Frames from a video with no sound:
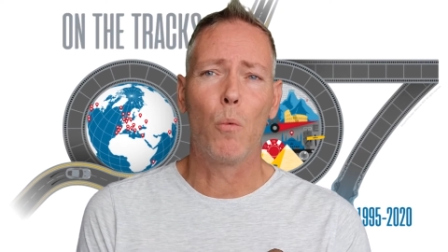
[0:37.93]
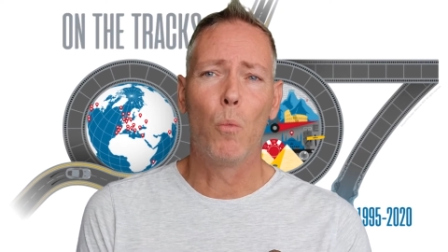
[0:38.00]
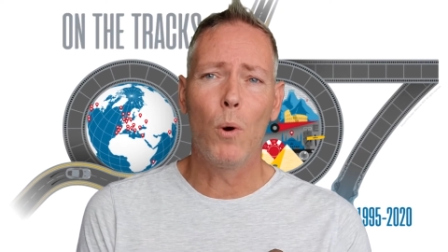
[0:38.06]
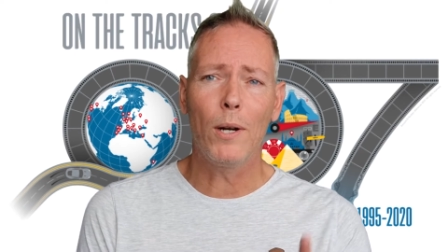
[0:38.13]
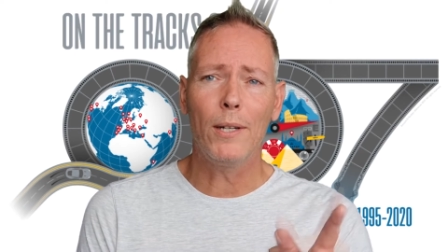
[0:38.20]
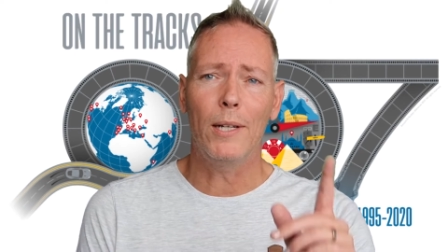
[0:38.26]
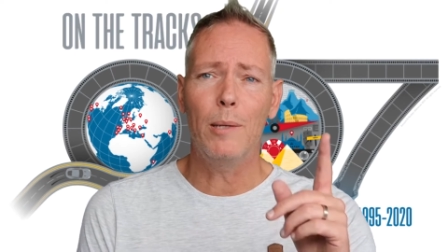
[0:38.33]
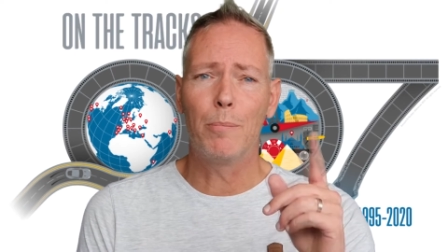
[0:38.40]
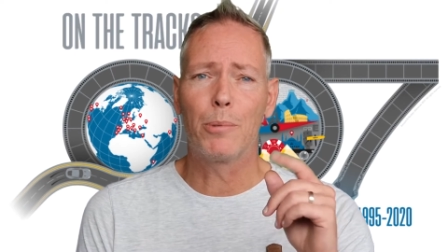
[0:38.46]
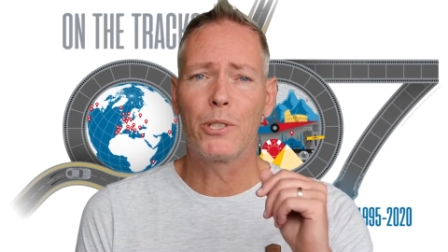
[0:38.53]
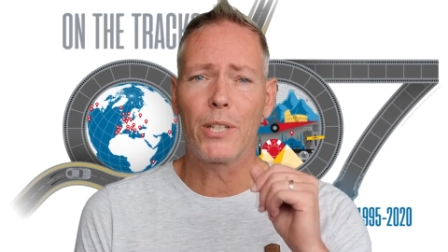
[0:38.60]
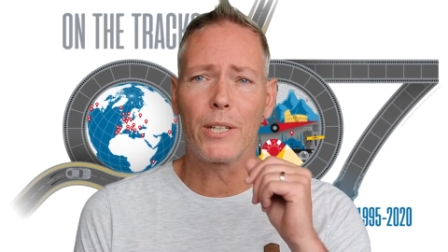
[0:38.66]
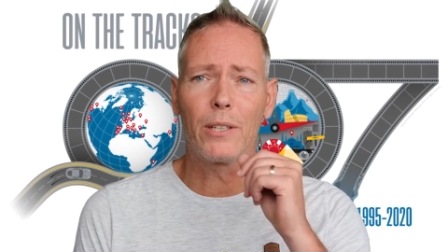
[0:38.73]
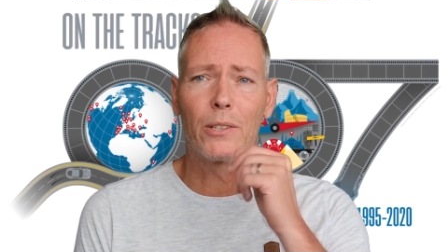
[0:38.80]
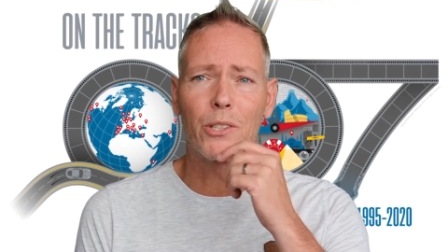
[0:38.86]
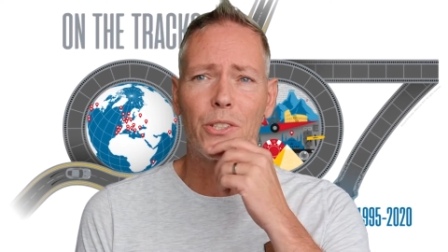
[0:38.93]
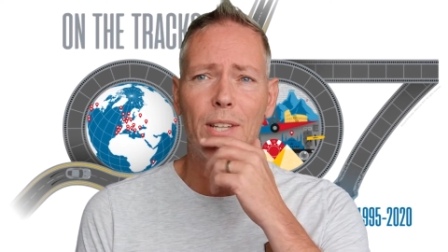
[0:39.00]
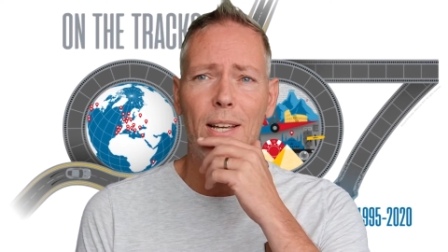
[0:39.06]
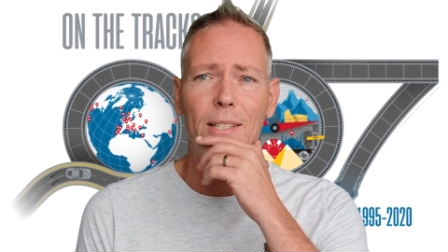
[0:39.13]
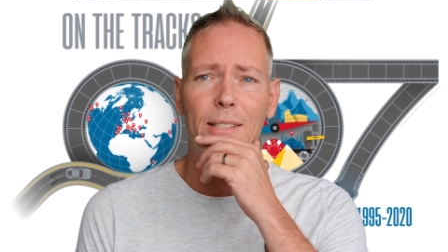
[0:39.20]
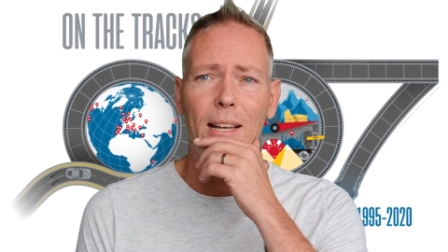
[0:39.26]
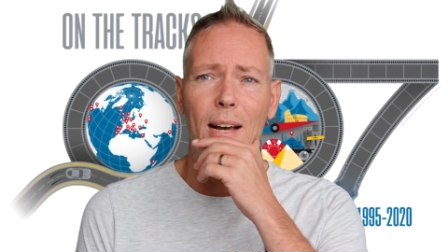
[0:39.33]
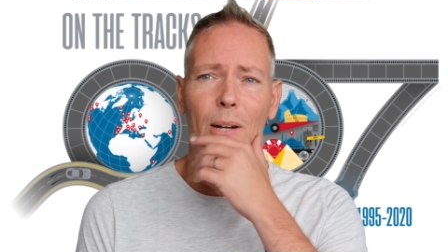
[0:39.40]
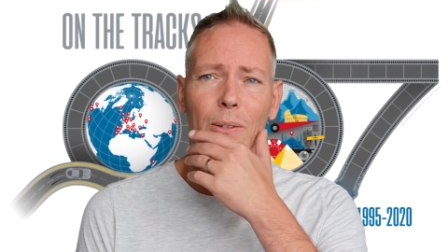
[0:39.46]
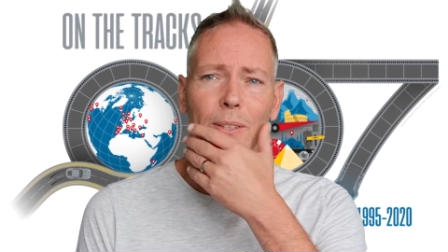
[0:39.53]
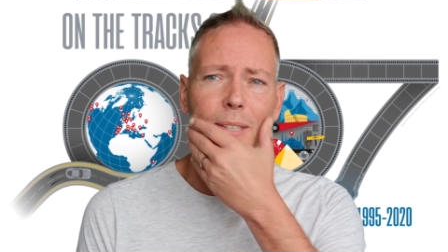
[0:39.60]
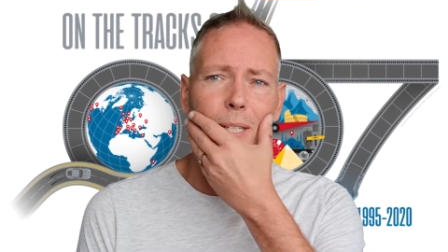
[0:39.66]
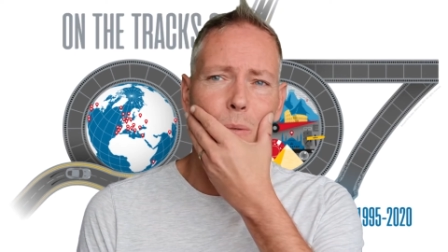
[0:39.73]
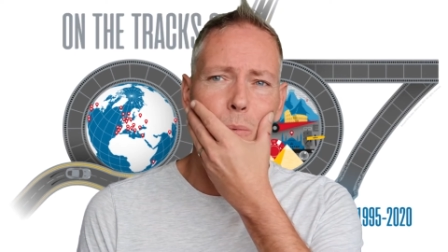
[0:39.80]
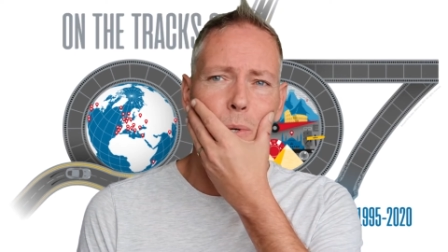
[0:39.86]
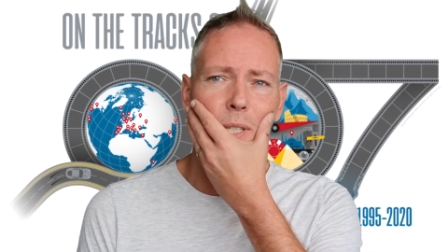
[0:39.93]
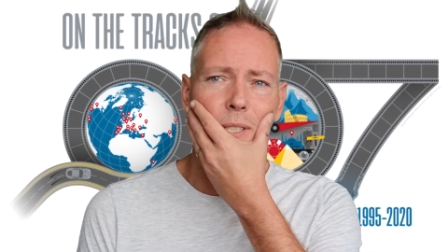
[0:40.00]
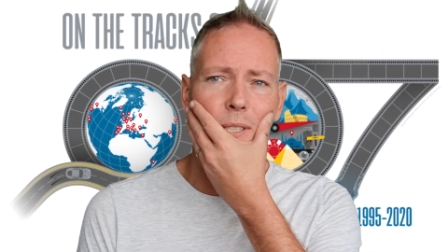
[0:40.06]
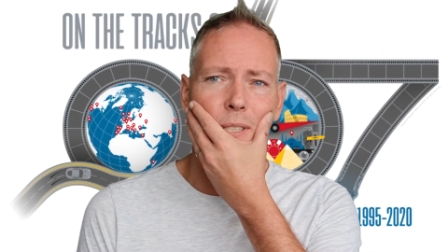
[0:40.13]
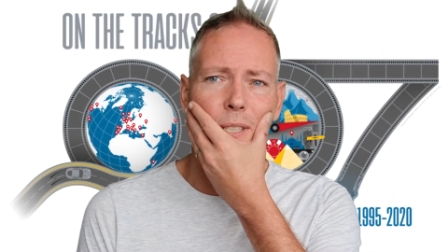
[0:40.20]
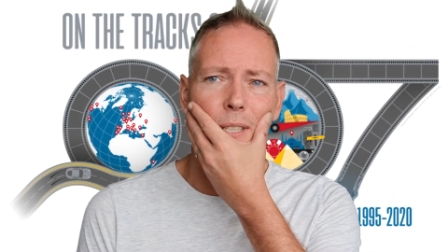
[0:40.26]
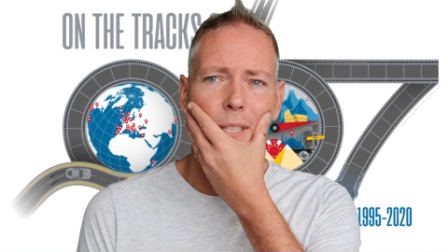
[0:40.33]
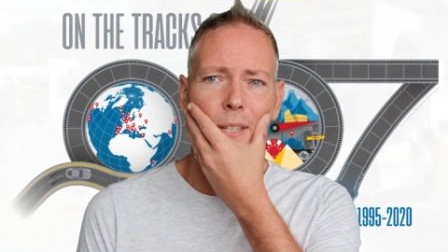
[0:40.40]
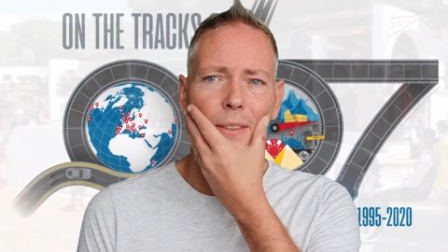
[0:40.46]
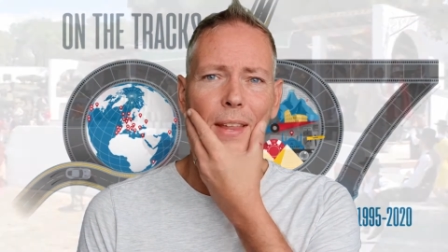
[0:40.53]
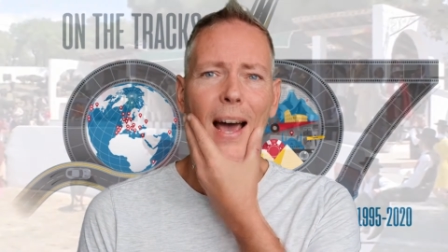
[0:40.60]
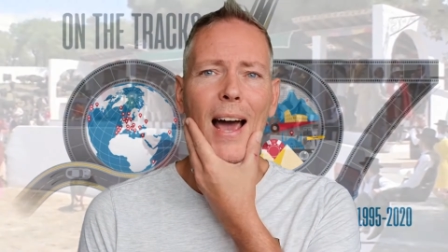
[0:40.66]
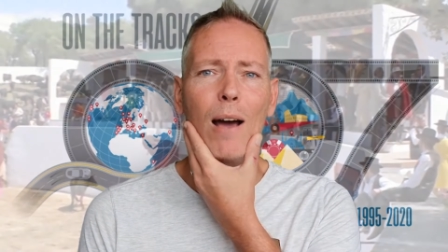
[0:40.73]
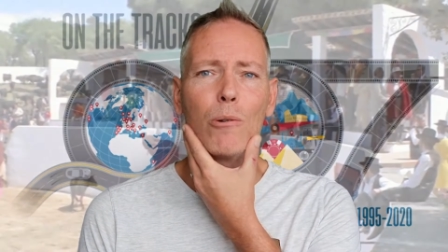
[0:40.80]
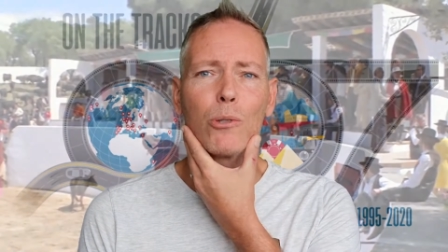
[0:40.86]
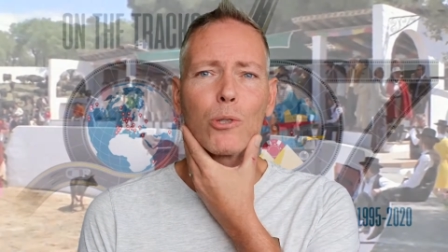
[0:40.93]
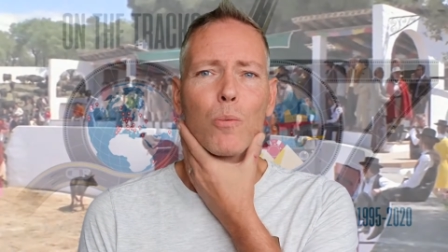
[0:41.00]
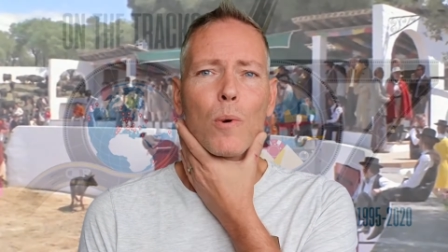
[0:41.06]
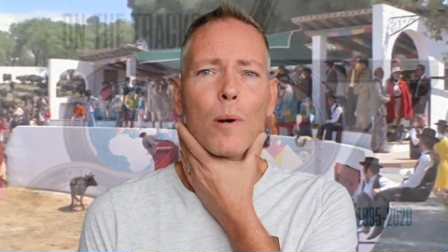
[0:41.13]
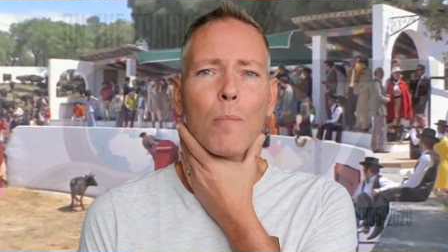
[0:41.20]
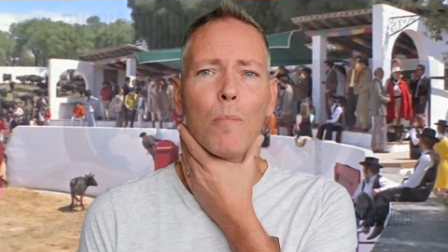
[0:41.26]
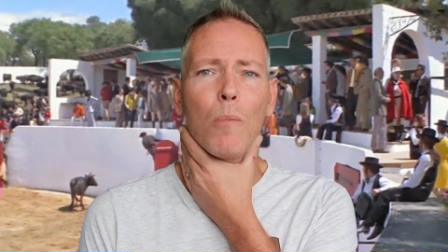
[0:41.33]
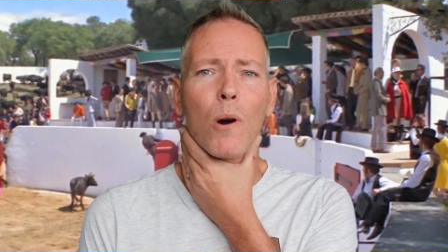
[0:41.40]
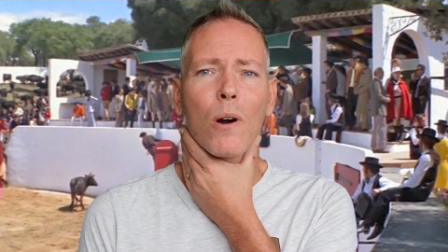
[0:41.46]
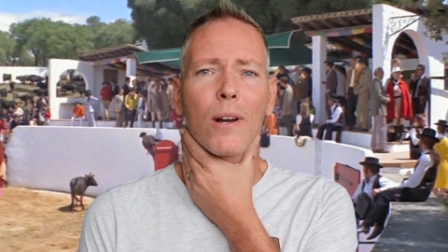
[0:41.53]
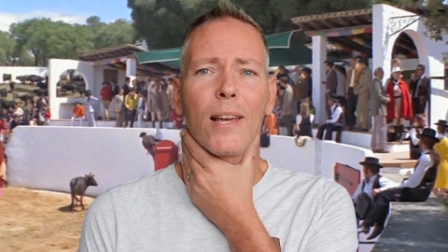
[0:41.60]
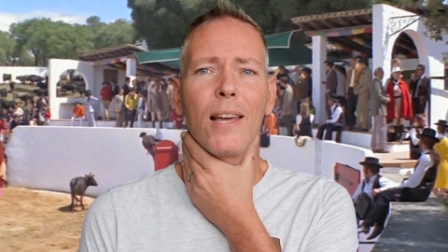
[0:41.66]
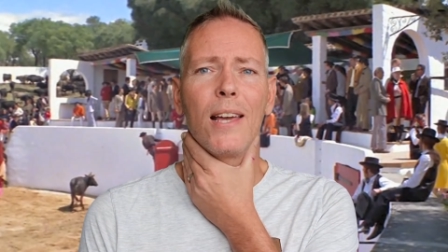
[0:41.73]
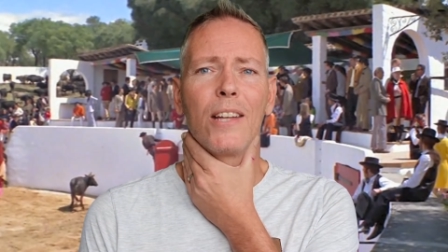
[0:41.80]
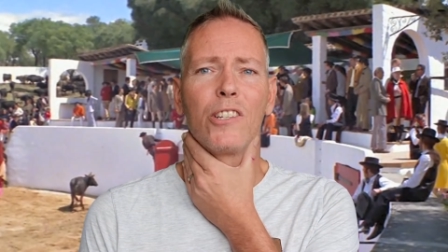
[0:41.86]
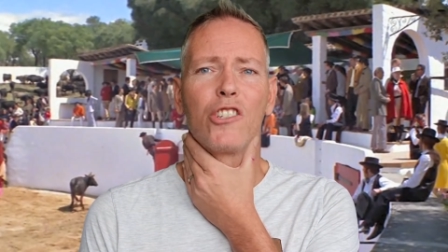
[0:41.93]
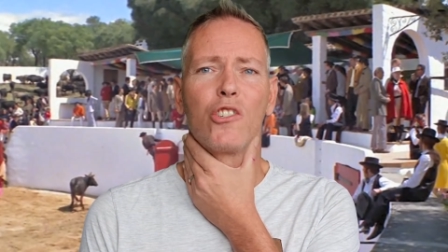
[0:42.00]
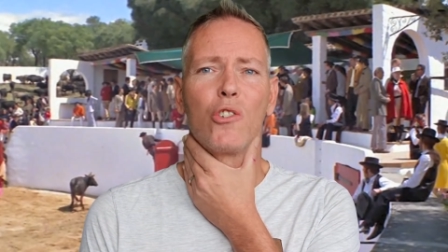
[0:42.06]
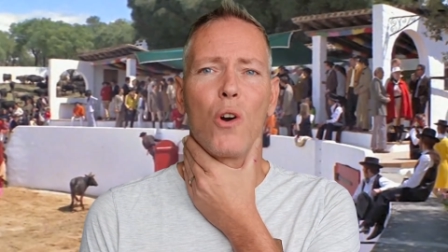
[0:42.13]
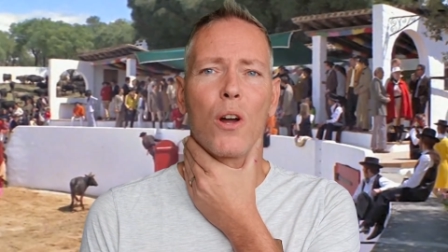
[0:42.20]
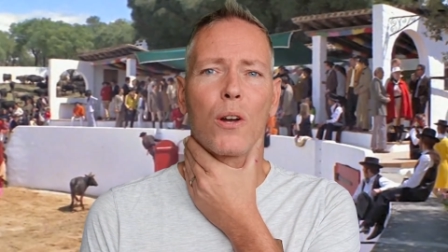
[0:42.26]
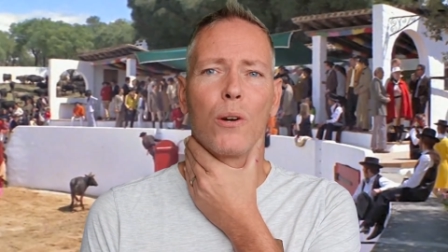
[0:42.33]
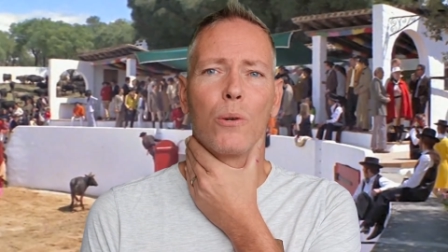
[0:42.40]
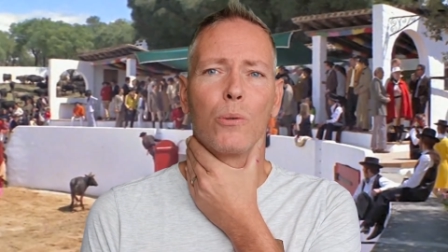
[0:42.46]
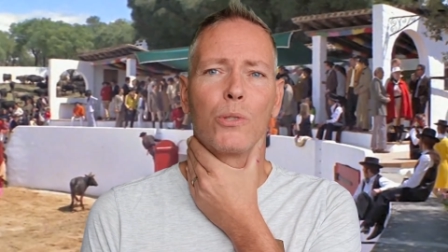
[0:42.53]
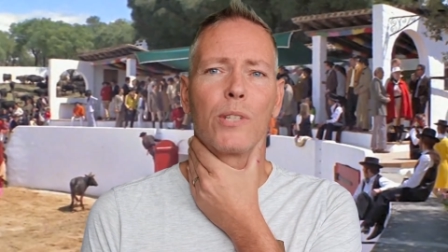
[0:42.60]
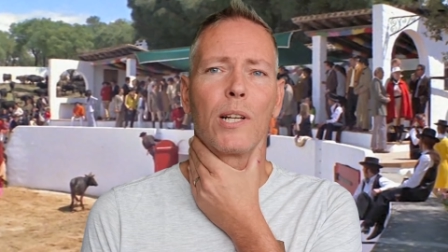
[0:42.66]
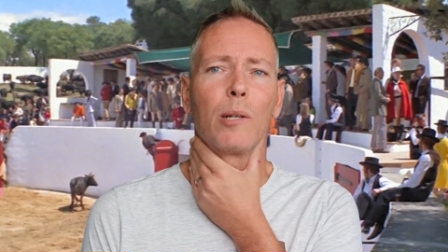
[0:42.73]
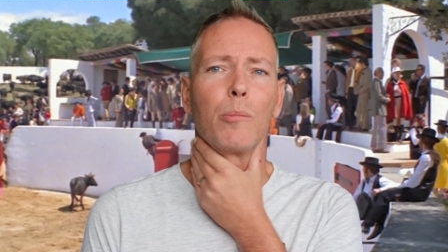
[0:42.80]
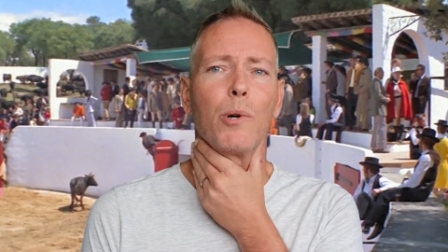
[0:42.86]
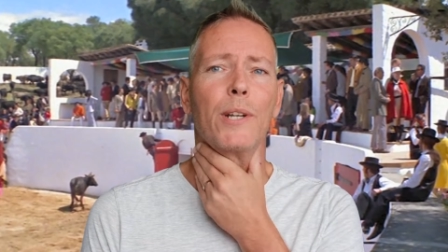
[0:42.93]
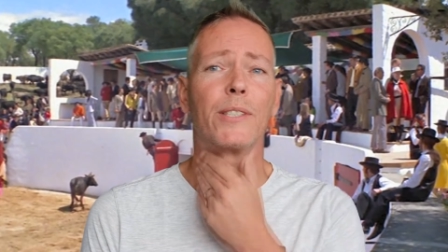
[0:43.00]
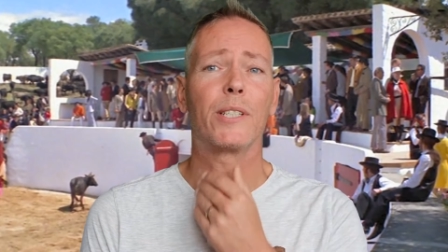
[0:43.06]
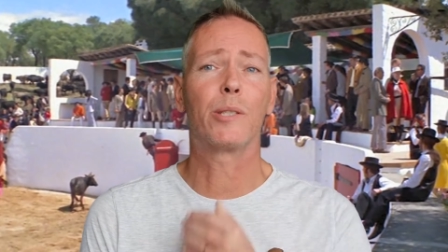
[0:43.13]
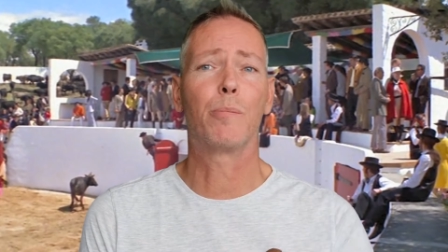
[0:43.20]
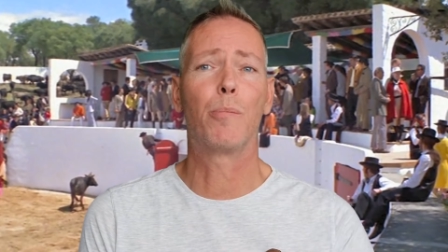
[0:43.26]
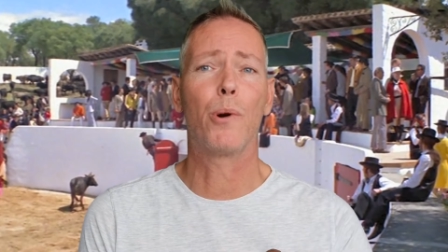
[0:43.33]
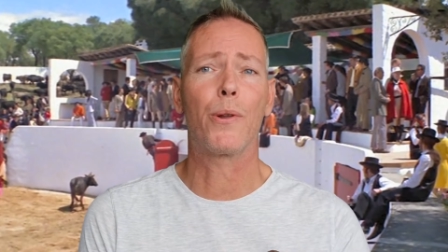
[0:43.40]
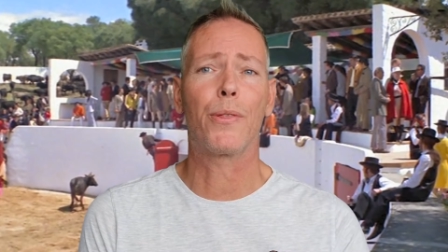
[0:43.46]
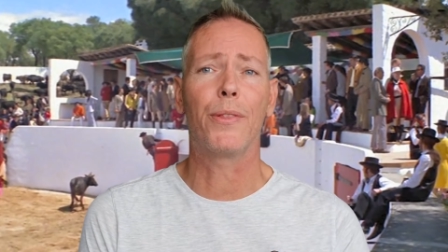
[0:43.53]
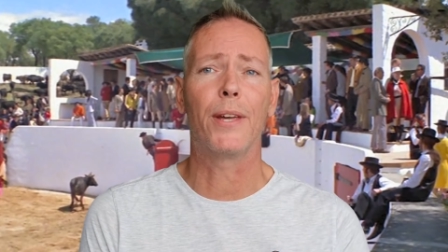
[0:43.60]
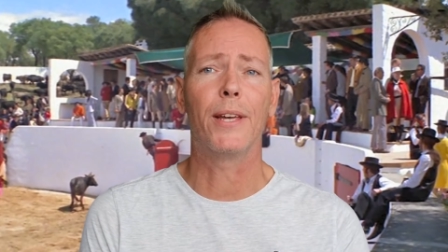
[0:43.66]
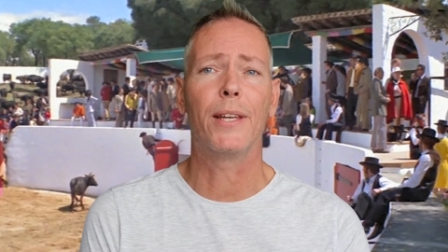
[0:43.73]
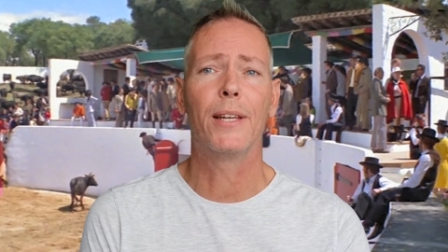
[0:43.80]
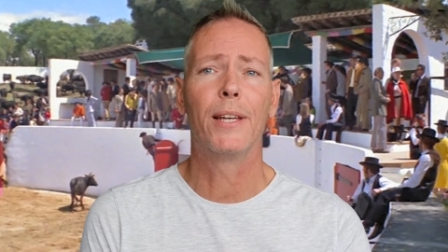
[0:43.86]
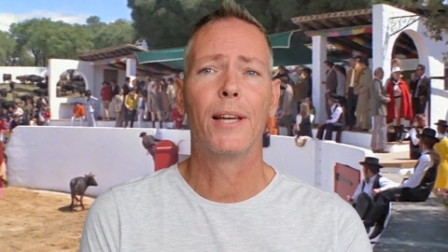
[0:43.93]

one in particular stands out, and it was uh, the house where Marc-Ange Draco celebrates his birthday